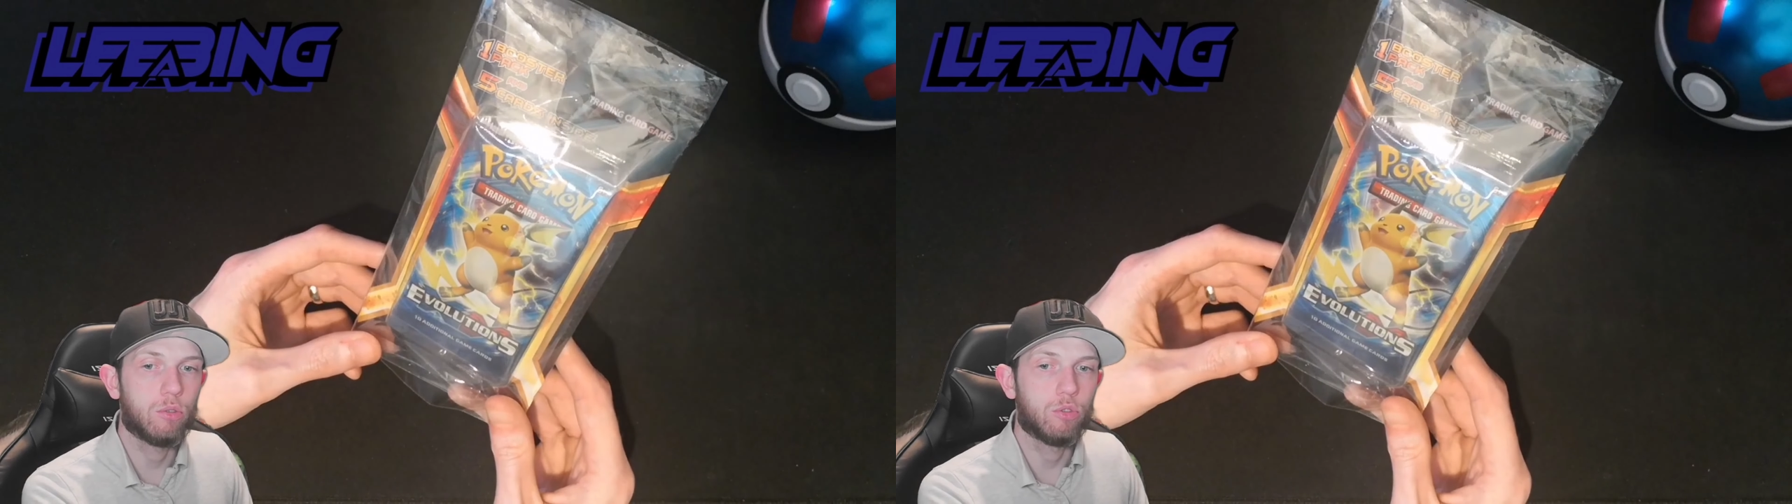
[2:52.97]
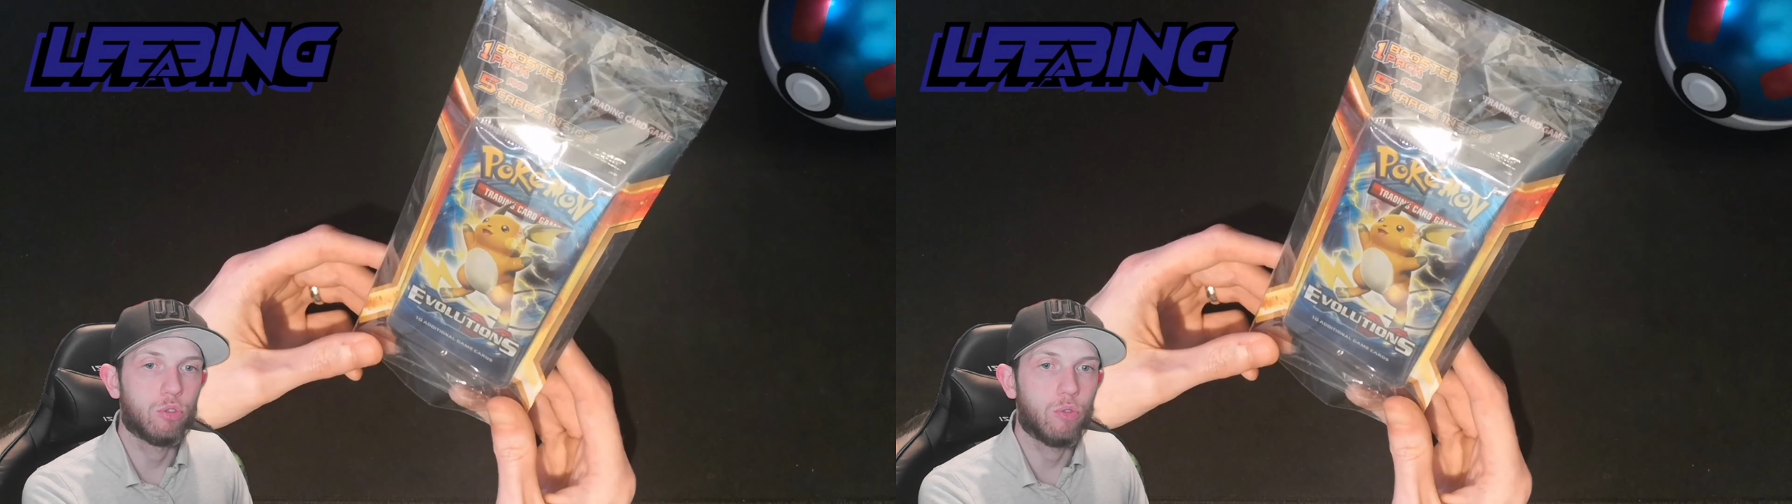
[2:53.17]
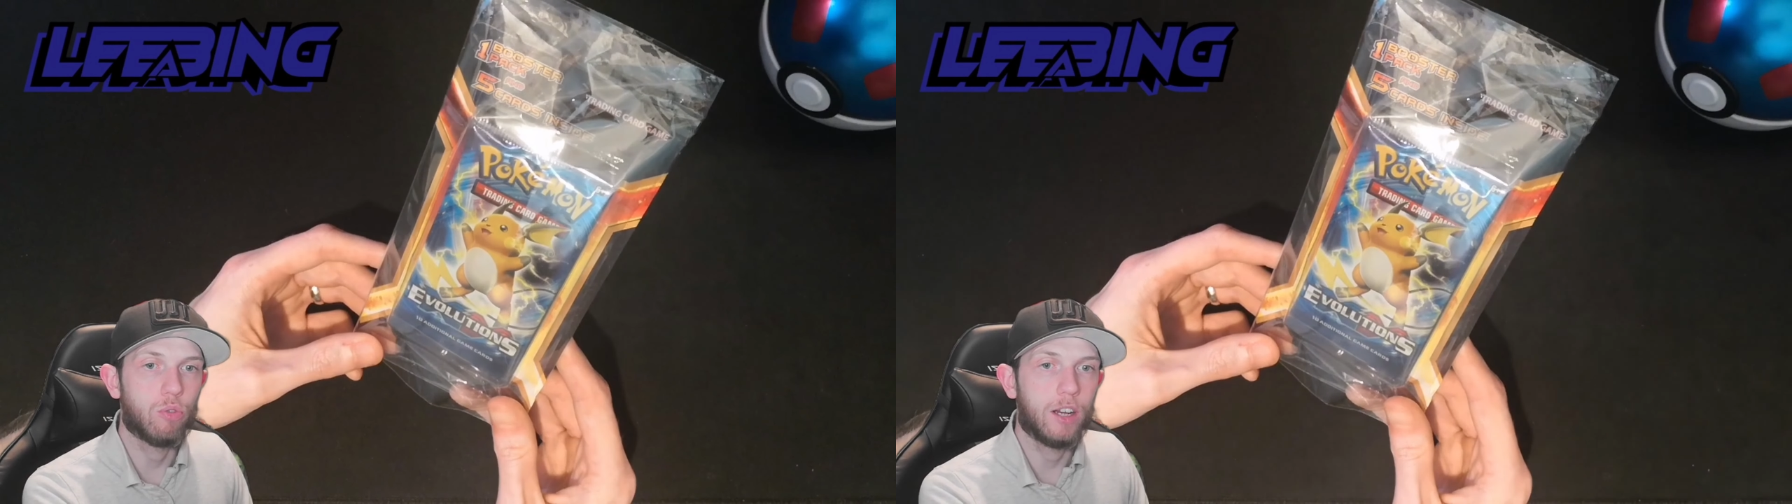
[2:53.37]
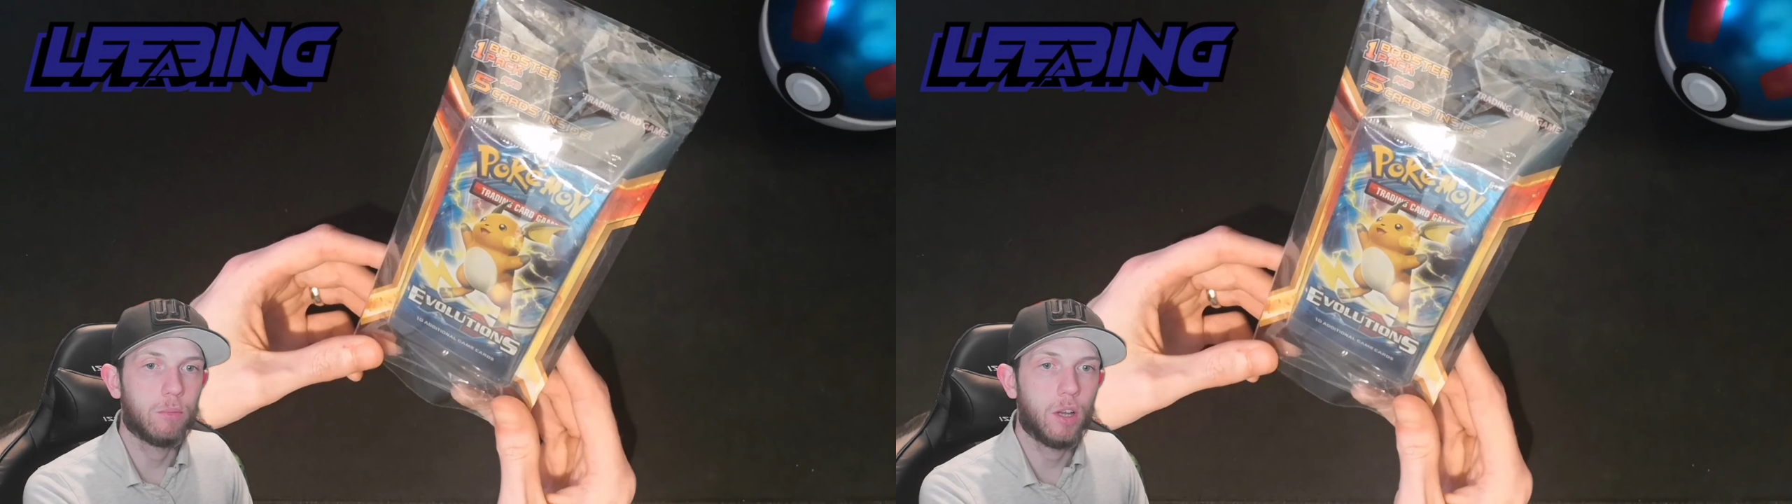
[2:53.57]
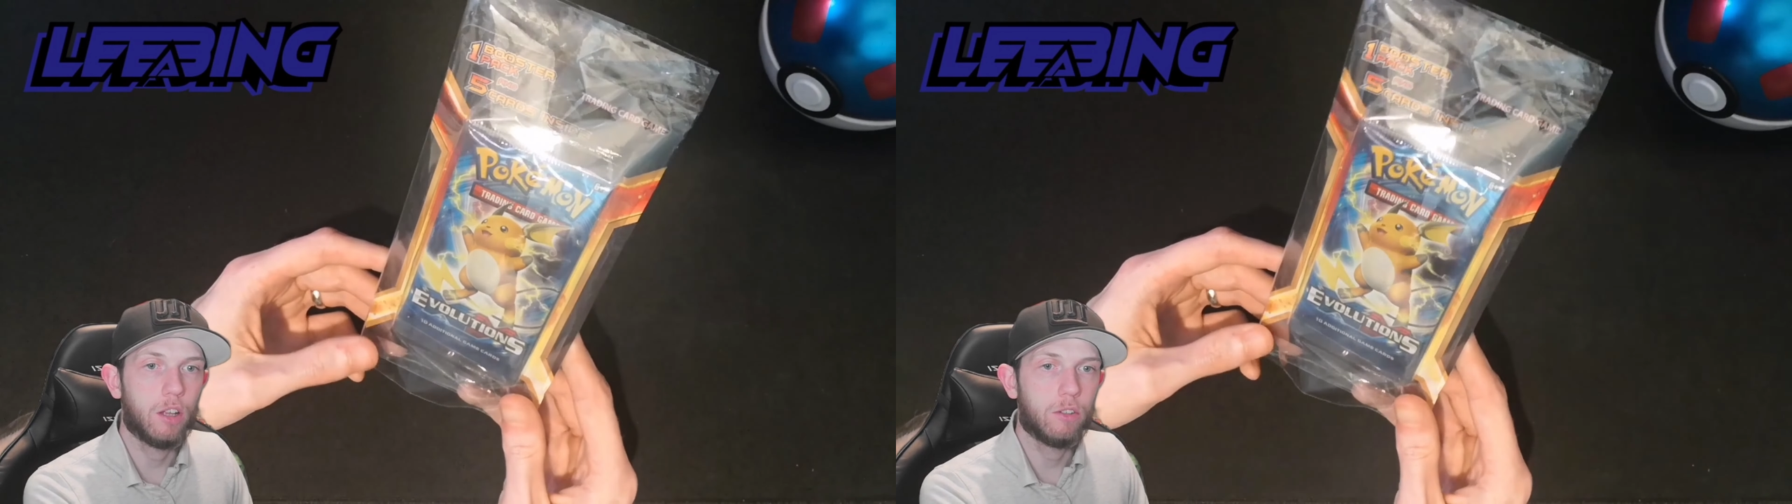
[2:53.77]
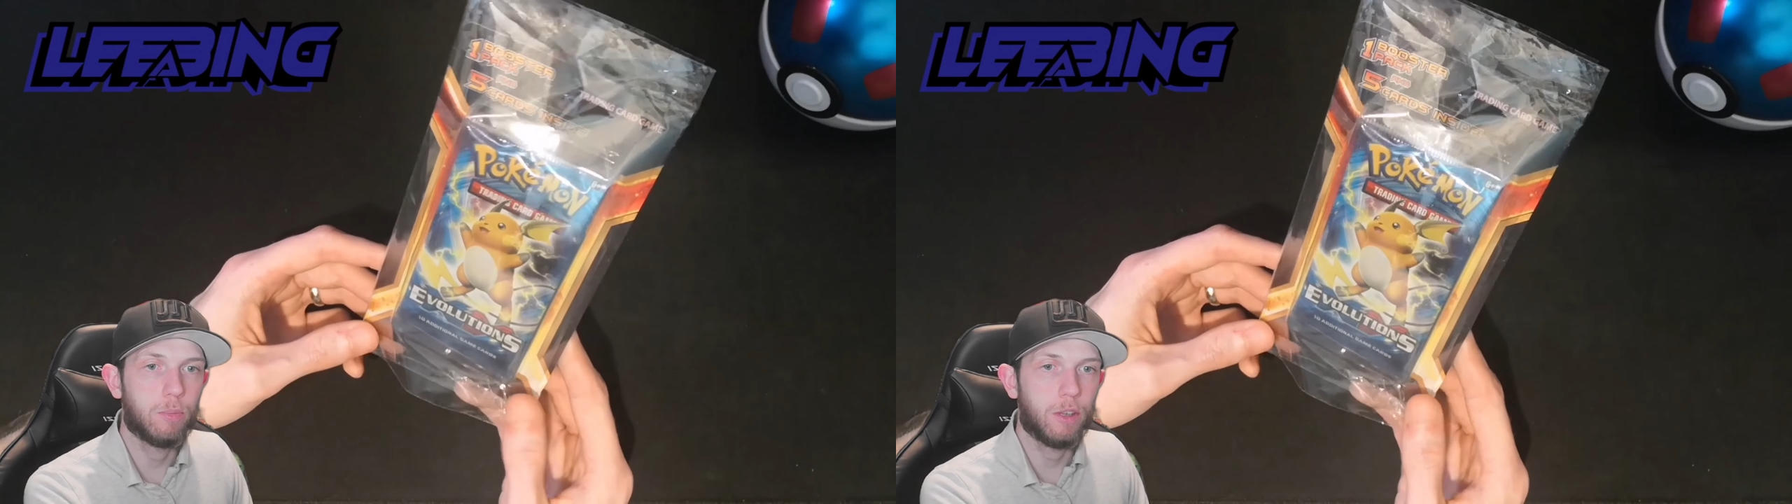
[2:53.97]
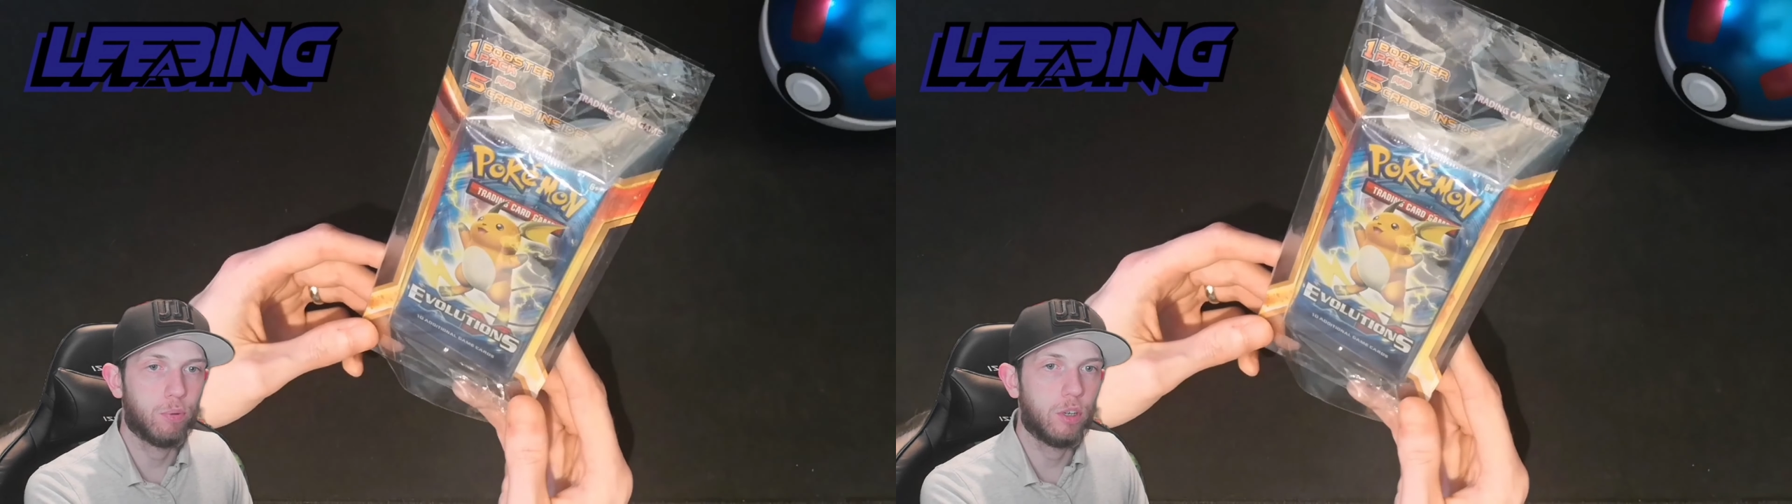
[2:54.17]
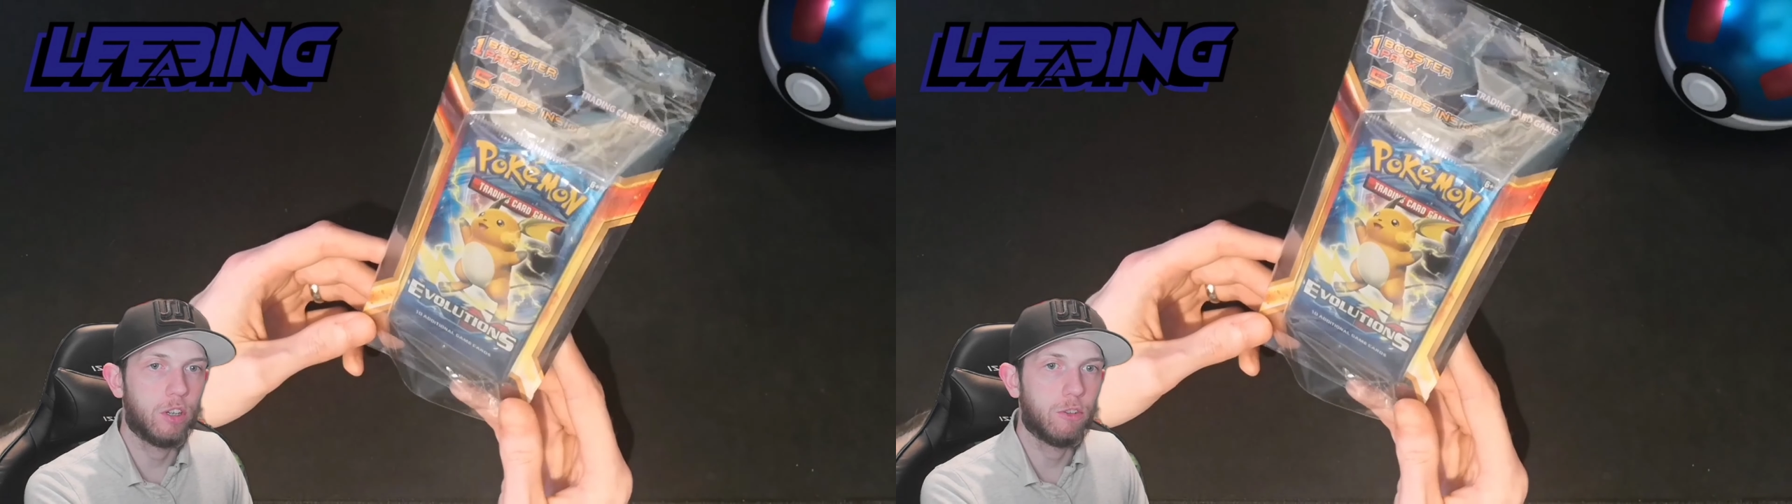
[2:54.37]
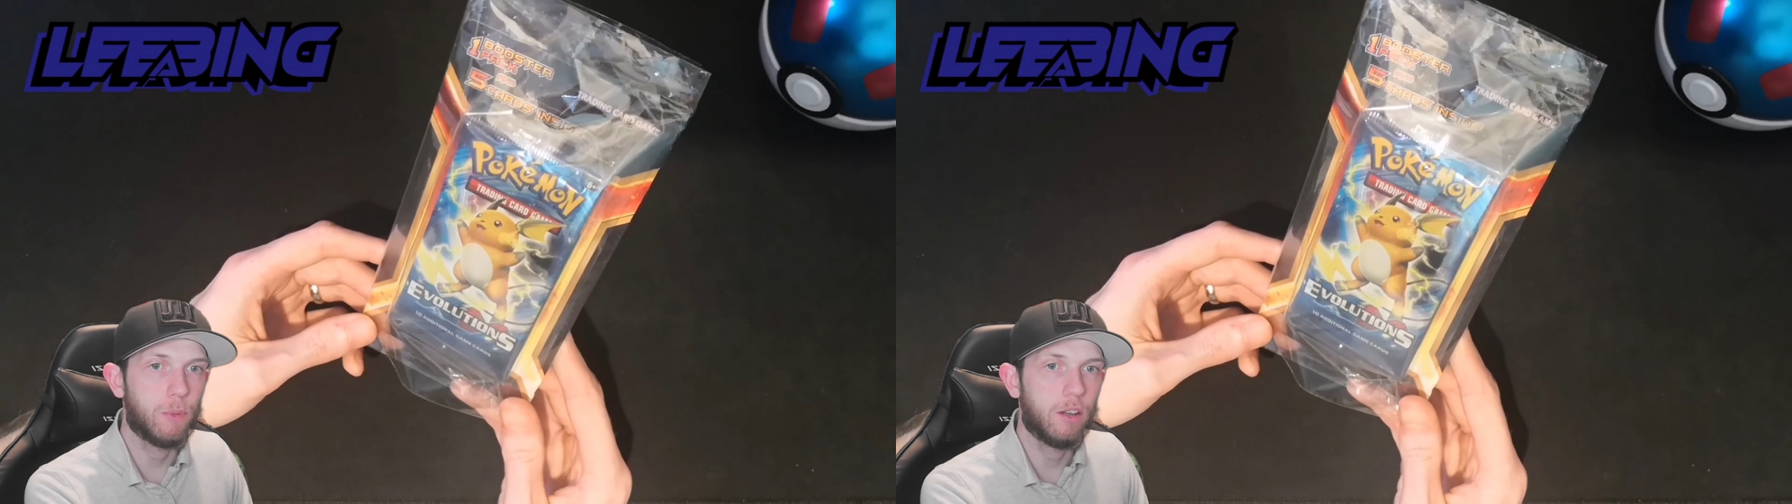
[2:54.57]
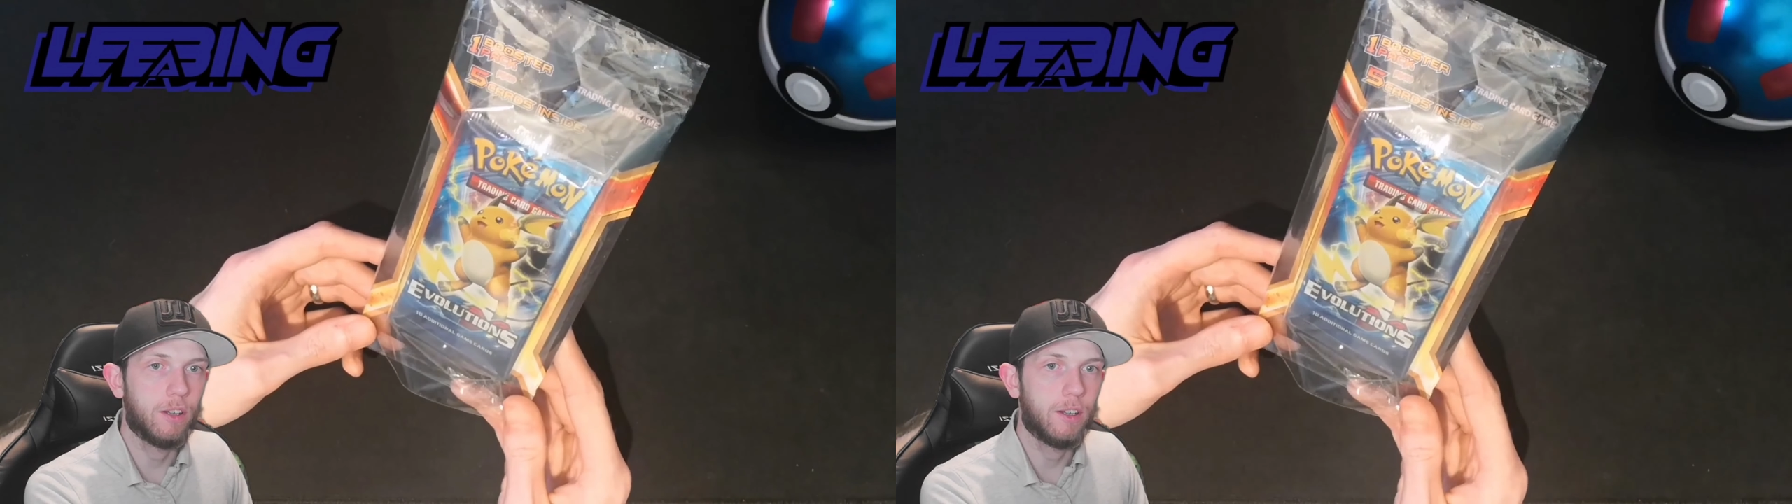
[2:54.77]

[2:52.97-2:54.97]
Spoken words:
just random cards, but that's pretty smart.